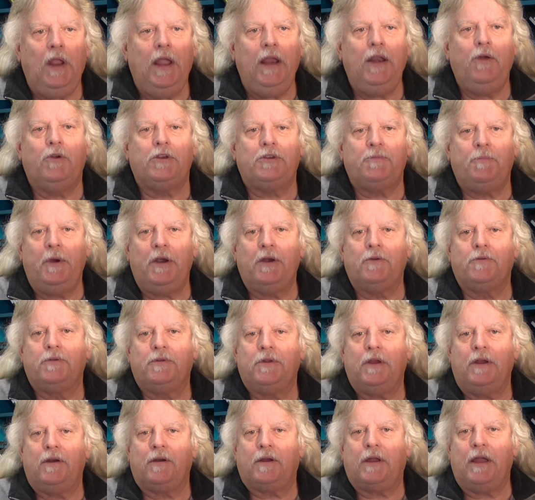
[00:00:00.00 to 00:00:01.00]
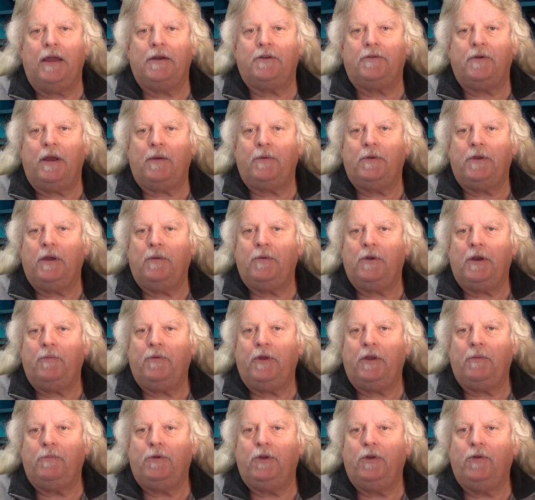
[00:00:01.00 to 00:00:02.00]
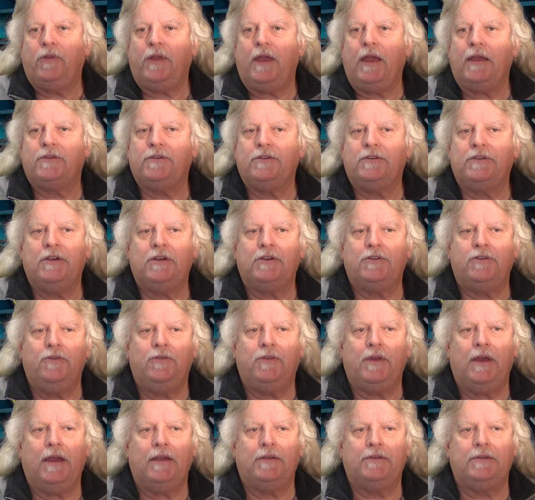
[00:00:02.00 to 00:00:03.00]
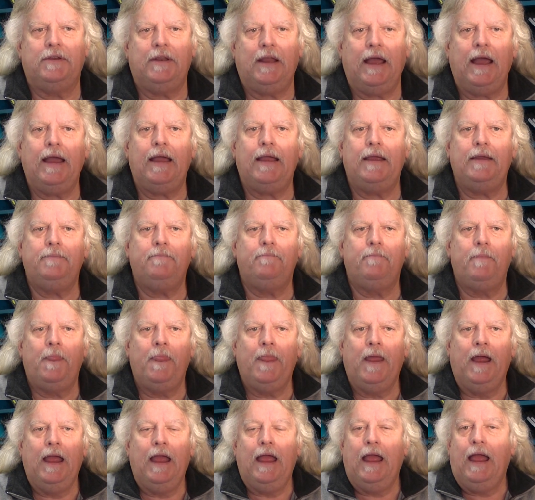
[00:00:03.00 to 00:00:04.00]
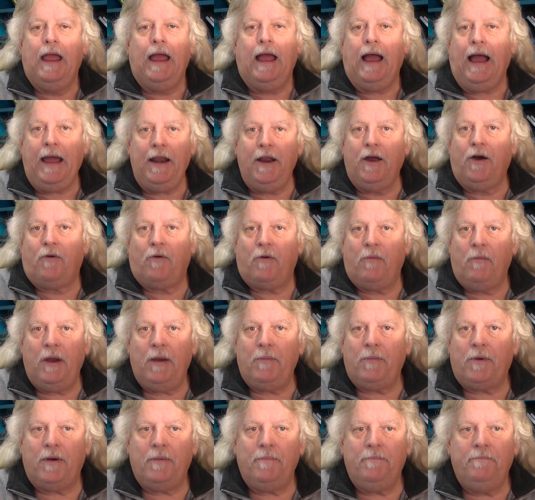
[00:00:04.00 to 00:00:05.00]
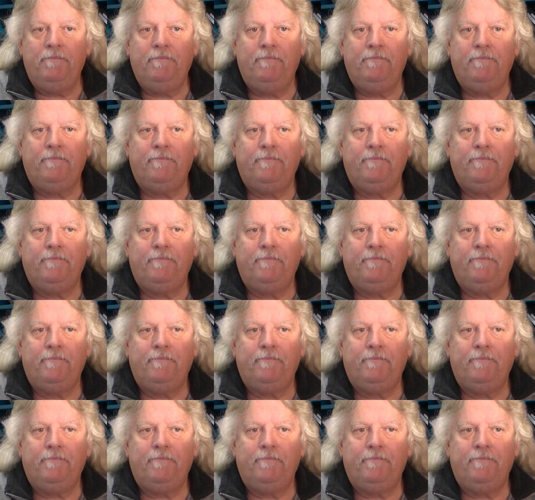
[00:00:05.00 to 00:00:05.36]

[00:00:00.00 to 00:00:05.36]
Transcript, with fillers: Anyway, Spears was under contract with WWE from 2006-2009. I don't remember him.